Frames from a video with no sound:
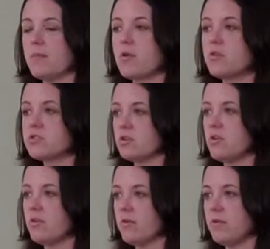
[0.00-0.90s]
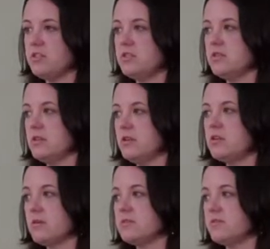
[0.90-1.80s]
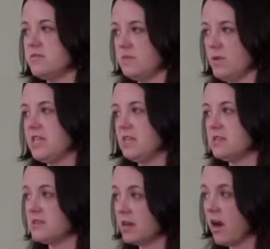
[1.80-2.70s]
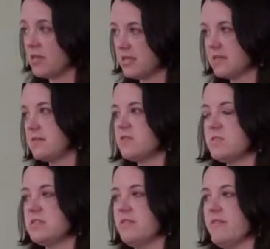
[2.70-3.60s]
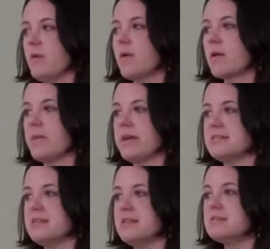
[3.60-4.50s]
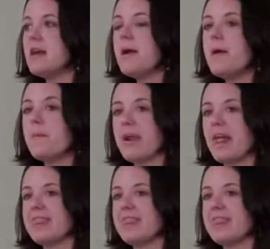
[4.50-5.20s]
cultural issues in terms of within the context of specific workplaces. But I